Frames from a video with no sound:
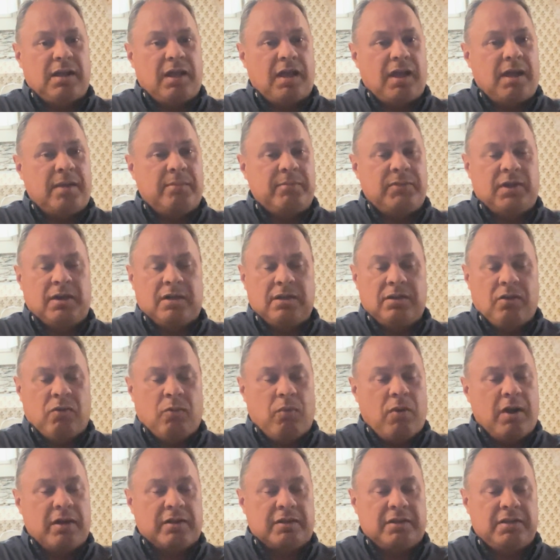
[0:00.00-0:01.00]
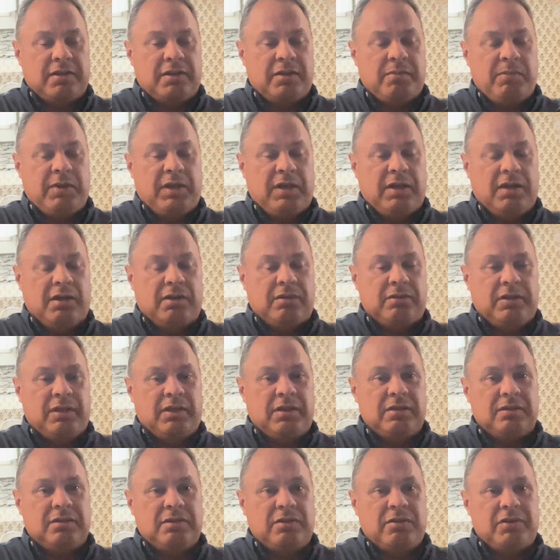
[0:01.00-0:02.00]
"I'm gonna go walk the Camino."
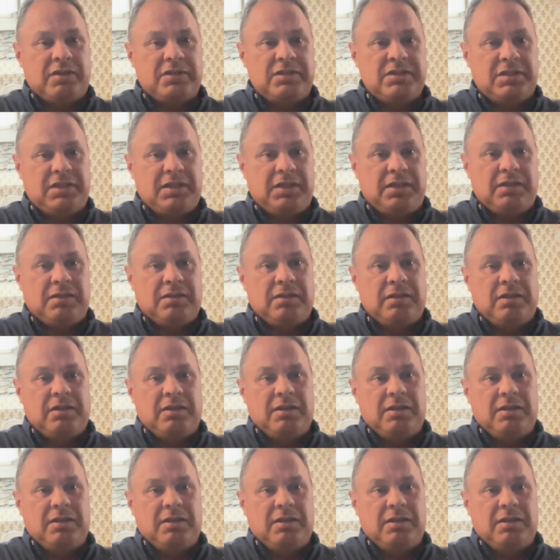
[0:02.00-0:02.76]
And Christy,